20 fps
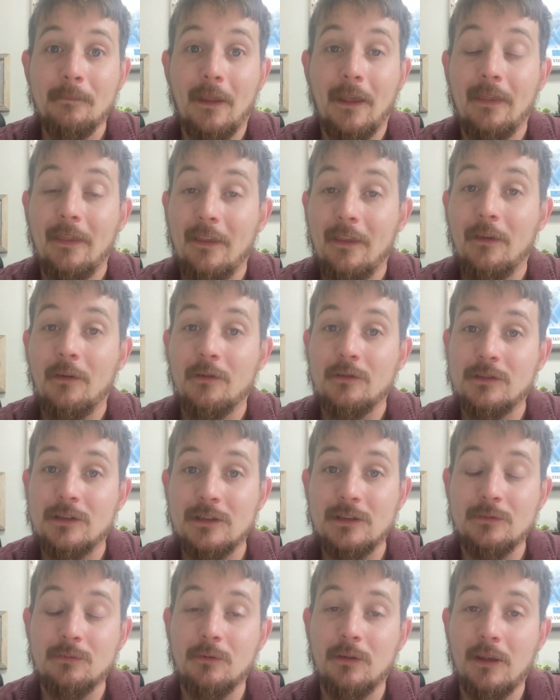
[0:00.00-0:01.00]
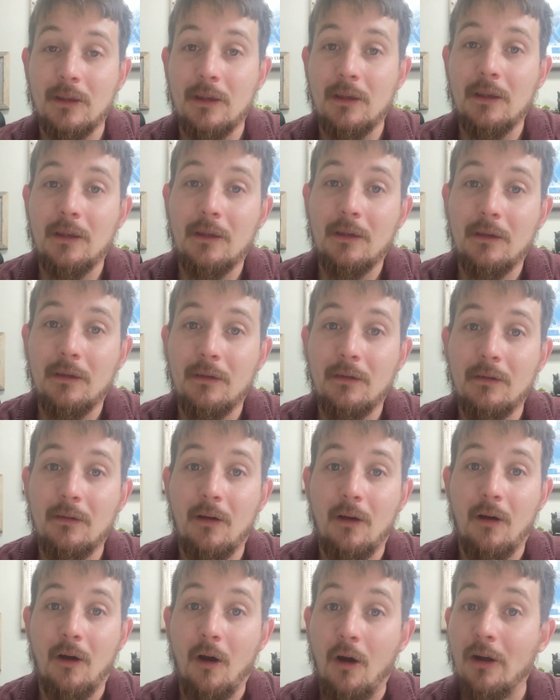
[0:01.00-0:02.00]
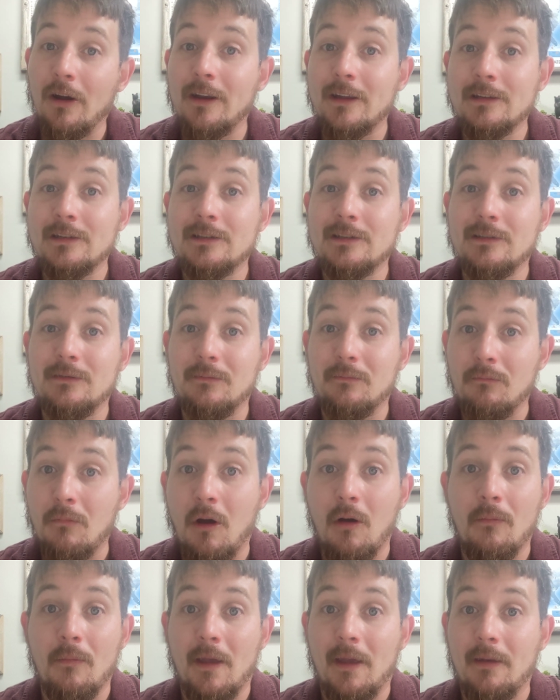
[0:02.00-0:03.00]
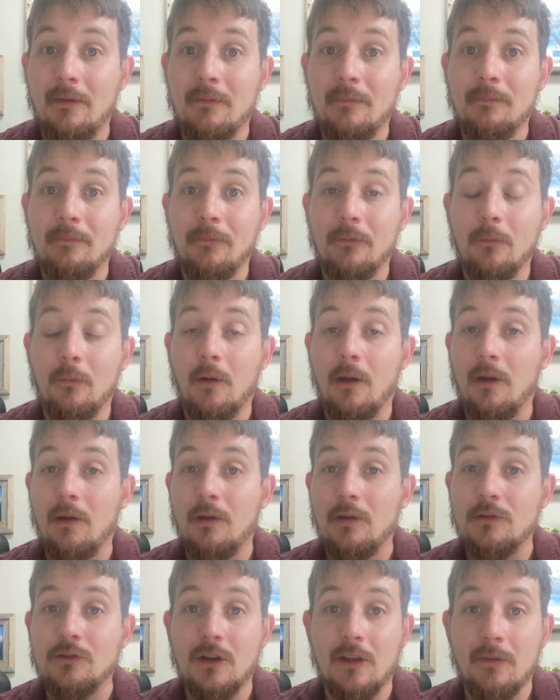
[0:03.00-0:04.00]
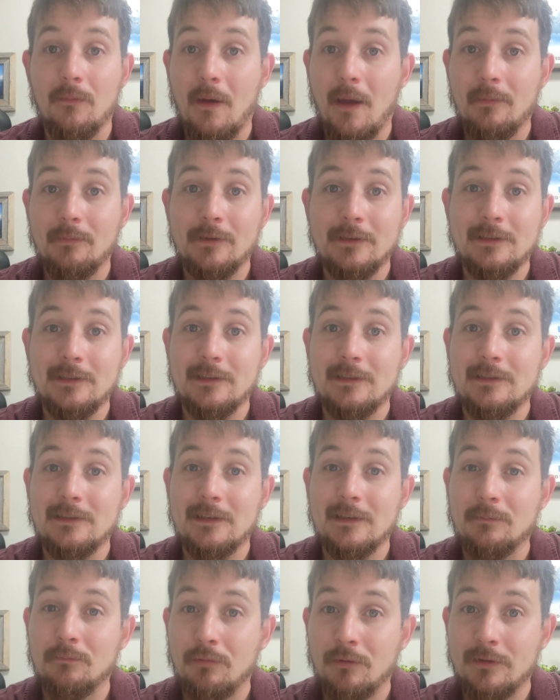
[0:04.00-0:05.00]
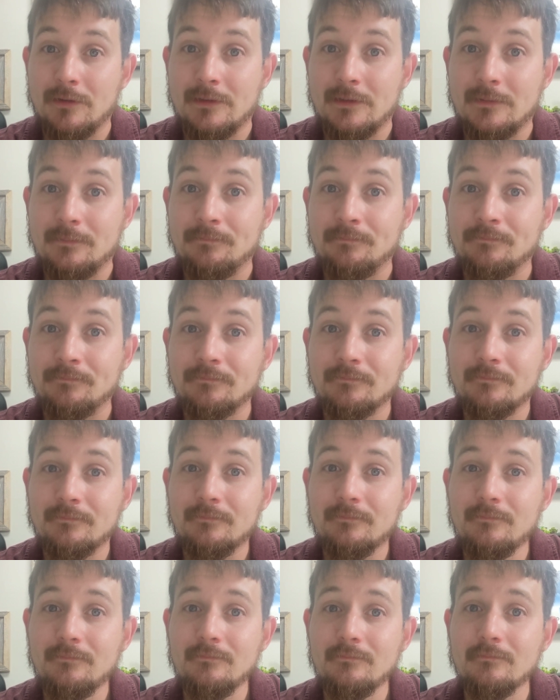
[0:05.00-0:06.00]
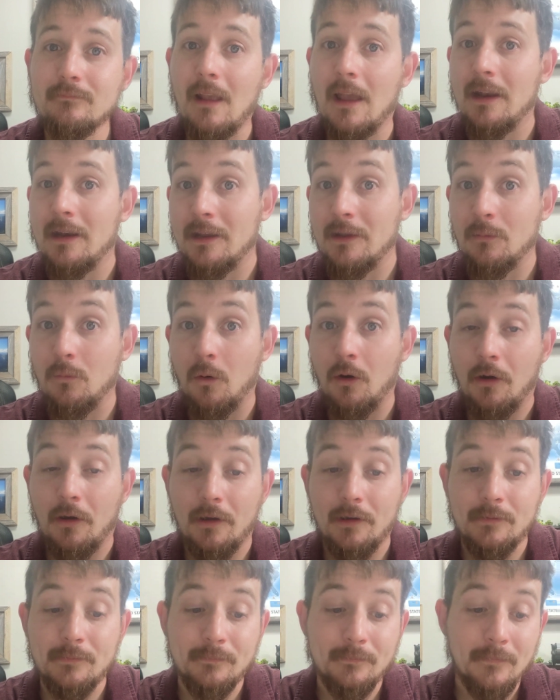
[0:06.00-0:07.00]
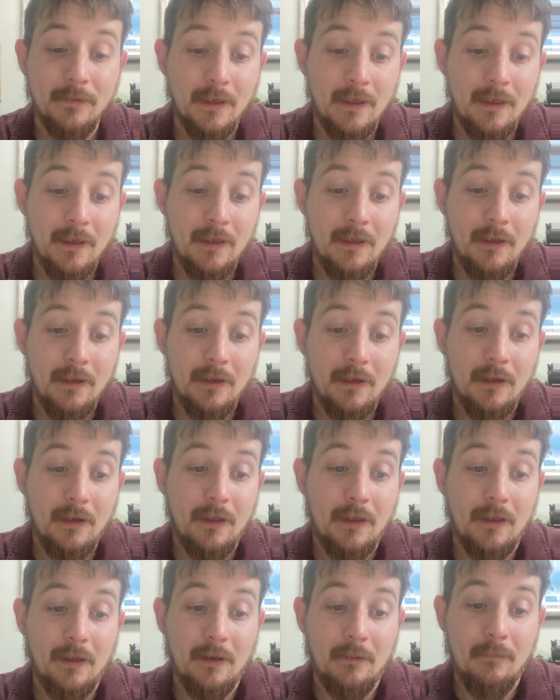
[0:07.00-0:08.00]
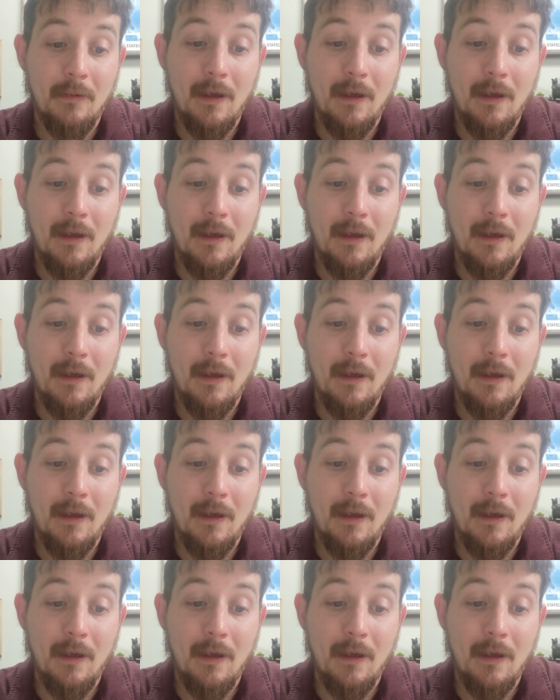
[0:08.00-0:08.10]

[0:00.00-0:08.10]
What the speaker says: And then there's this really honest moment where John the Baptist is in prison and he's worried. And